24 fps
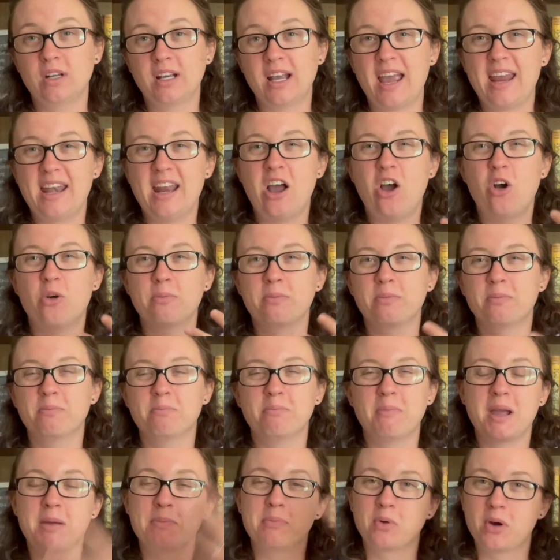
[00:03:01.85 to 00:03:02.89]
kind of help
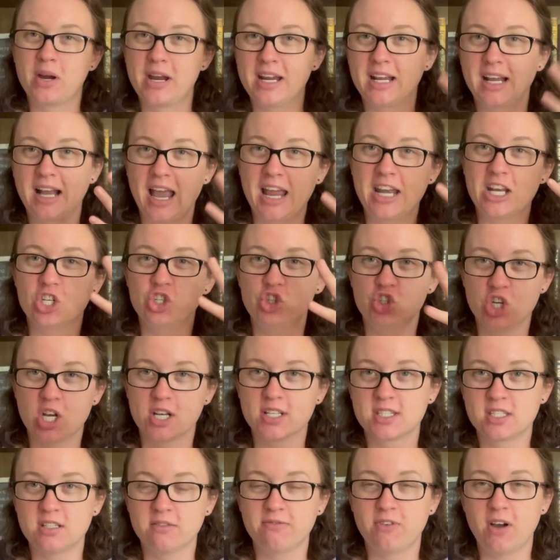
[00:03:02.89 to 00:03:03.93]
my brain kind of
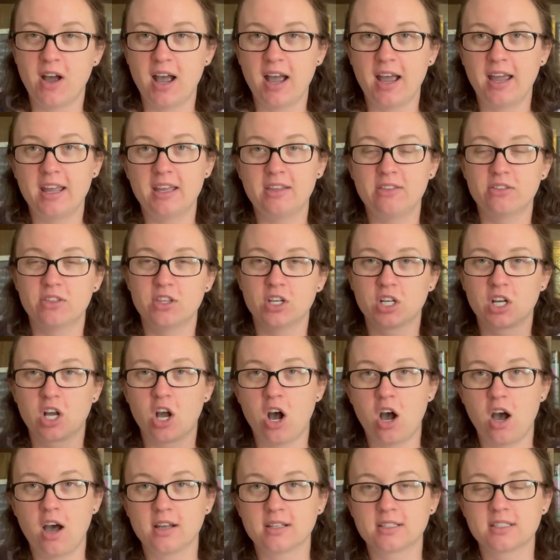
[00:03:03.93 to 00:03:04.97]
justify the
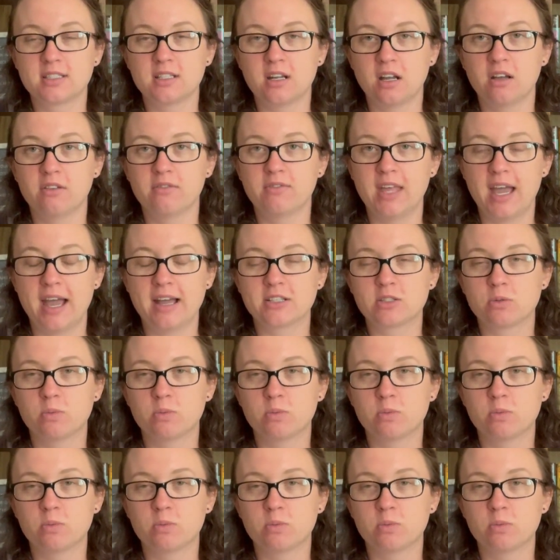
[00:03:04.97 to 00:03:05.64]
cost of that,